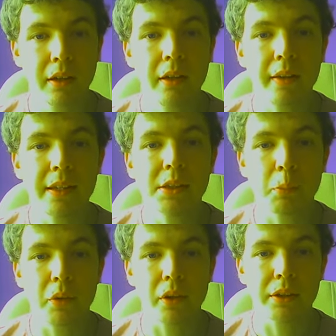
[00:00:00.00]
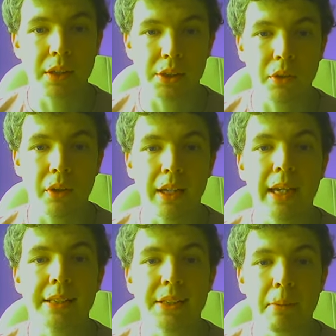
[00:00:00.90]
this world is only a
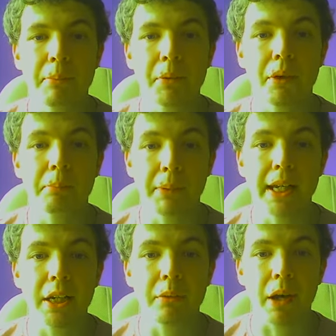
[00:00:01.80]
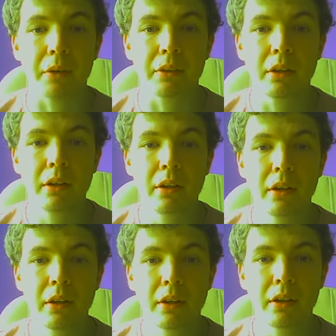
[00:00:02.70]
temporal playground
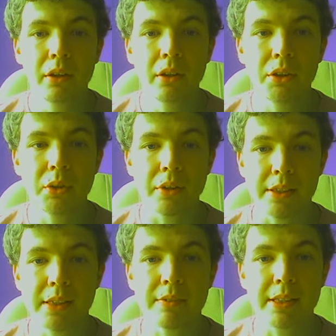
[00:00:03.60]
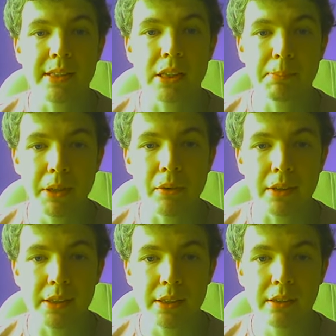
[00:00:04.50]
to receive this experience